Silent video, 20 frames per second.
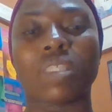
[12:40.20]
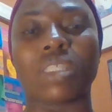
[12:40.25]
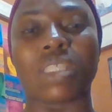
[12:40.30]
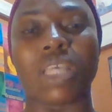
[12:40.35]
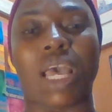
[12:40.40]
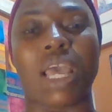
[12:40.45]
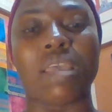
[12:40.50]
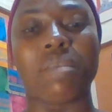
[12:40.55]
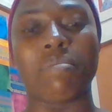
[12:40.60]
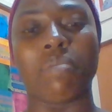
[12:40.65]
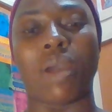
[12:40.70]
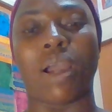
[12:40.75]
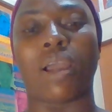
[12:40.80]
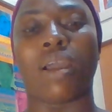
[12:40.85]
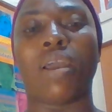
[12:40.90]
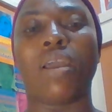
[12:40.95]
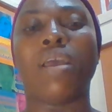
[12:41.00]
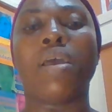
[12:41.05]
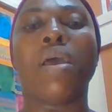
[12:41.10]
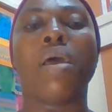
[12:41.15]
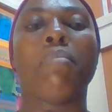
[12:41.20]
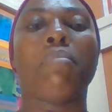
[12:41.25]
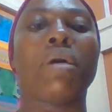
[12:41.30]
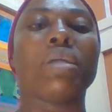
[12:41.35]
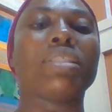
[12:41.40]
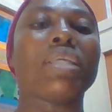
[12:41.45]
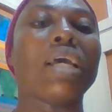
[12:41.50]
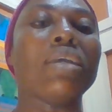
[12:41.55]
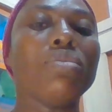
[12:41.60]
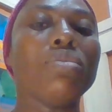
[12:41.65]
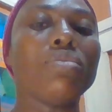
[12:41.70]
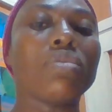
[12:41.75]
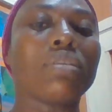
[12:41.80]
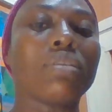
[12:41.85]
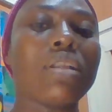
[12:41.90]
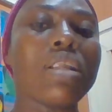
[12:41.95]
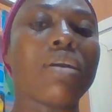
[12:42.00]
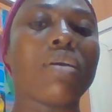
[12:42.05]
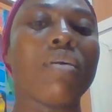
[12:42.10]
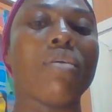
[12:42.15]
timer. By the time you
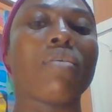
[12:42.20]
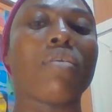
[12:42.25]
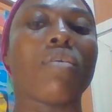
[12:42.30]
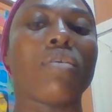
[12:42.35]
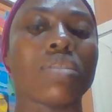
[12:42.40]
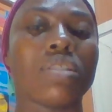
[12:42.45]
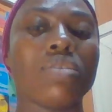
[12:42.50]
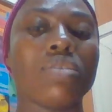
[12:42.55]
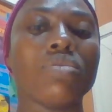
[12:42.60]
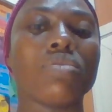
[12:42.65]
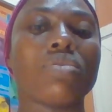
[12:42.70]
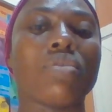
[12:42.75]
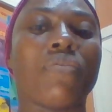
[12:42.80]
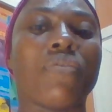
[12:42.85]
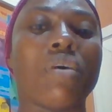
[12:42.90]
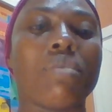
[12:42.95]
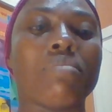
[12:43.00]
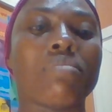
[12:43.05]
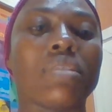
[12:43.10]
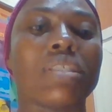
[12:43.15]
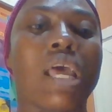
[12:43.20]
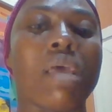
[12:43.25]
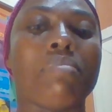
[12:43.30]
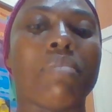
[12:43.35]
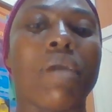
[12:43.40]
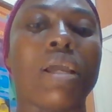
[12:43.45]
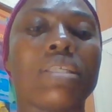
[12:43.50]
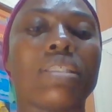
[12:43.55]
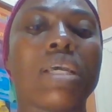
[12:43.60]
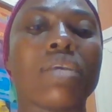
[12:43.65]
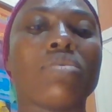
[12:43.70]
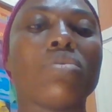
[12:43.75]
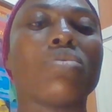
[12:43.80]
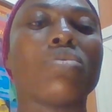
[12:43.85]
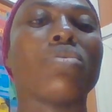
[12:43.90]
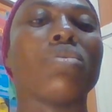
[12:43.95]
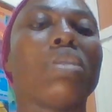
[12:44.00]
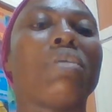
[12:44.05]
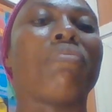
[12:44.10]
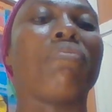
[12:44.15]
click on continue to form timer, it takes you
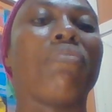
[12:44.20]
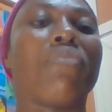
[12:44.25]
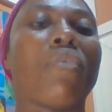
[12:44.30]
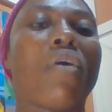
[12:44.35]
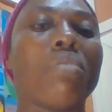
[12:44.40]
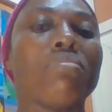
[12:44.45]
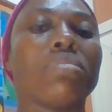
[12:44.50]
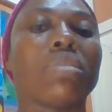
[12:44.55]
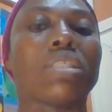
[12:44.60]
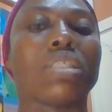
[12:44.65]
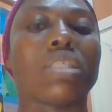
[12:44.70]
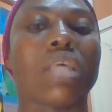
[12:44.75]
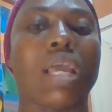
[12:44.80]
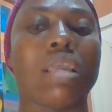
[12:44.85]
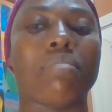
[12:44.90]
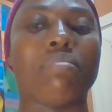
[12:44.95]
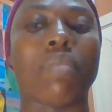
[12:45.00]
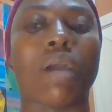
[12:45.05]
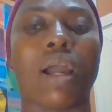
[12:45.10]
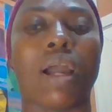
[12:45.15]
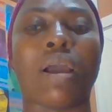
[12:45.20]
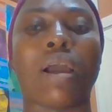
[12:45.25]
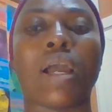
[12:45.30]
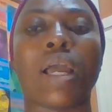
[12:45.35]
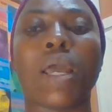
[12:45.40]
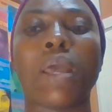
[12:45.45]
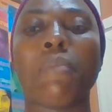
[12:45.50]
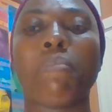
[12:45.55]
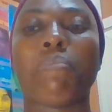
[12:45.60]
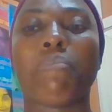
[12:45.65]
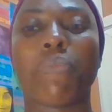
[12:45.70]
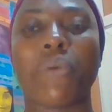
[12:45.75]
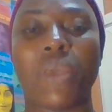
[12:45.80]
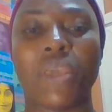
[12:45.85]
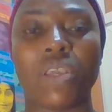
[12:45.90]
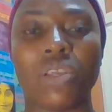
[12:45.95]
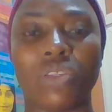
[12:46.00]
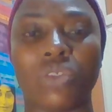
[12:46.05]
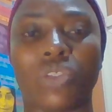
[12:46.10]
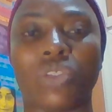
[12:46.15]
to the form timer
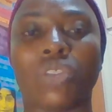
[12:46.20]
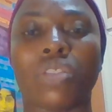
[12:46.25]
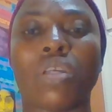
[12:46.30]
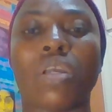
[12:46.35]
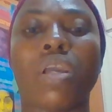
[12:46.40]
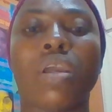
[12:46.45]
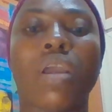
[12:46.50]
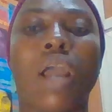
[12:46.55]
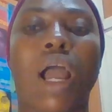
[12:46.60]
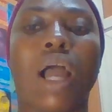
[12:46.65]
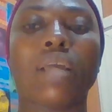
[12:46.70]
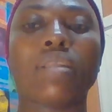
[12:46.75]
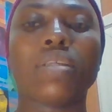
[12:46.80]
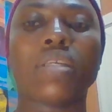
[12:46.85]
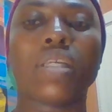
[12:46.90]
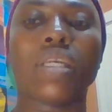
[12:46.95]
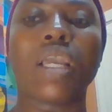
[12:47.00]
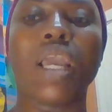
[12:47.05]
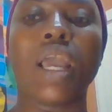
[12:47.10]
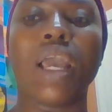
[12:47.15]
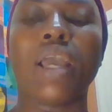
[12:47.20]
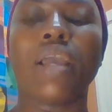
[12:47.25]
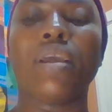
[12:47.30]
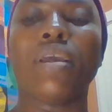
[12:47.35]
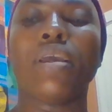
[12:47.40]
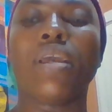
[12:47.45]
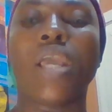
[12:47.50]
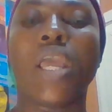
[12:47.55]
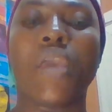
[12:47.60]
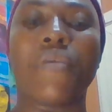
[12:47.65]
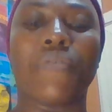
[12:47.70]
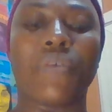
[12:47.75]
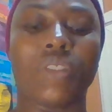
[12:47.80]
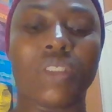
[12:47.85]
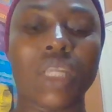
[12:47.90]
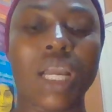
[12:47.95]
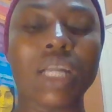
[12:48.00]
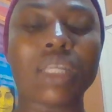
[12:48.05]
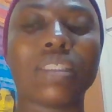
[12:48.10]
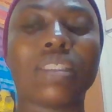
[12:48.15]
page. And here, if you
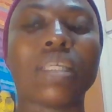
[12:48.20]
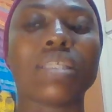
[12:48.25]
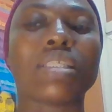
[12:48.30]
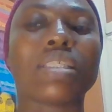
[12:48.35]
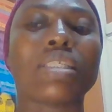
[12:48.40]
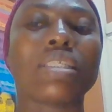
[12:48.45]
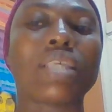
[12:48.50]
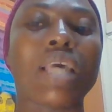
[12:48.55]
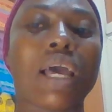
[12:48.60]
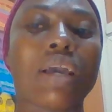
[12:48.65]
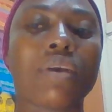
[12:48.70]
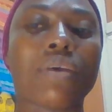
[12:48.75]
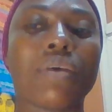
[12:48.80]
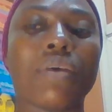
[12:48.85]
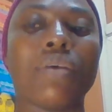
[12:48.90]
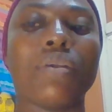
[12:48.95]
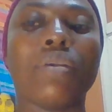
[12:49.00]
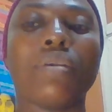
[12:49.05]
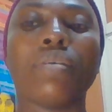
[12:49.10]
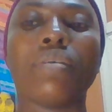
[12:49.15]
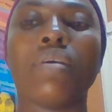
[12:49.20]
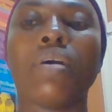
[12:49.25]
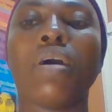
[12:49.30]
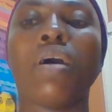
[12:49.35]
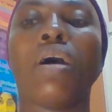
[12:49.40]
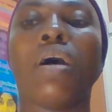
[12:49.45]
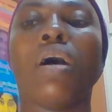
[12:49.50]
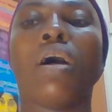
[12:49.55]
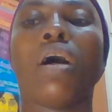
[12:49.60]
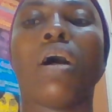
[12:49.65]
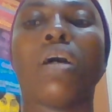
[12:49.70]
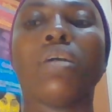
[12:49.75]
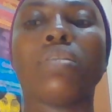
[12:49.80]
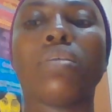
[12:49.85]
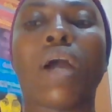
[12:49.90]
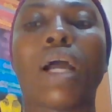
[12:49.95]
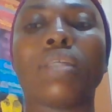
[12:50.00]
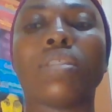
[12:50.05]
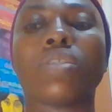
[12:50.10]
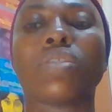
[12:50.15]
check the circle
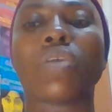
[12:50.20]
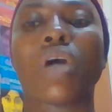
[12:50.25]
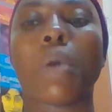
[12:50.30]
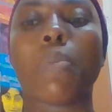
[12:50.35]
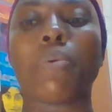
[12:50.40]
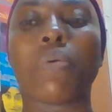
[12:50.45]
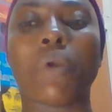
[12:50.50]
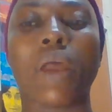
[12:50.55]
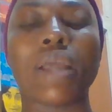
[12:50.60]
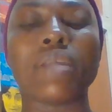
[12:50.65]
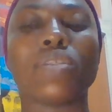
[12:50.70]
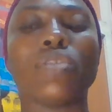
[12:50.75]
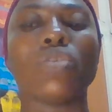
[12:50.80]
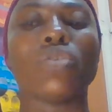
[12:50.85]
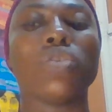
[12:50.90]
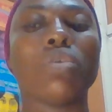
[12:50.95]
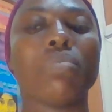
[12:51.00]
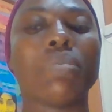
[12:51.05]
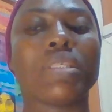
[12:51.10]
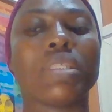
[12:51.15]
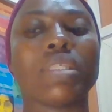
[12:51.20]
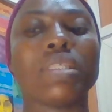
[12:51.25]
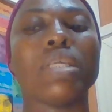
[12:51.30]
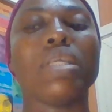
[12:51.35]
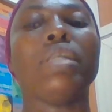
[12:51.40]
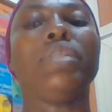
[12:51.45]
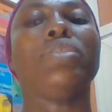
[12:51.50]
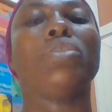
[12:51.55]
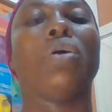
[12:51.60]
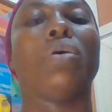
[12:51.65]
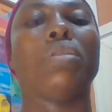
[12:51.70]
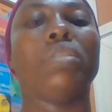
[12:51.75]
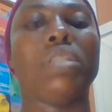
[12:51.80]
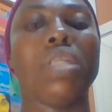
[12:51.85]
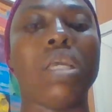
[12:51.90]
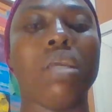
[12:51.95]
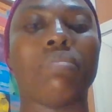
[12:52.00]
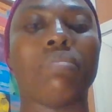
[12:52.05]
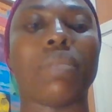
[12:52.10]
at the top right, you should be seeing your name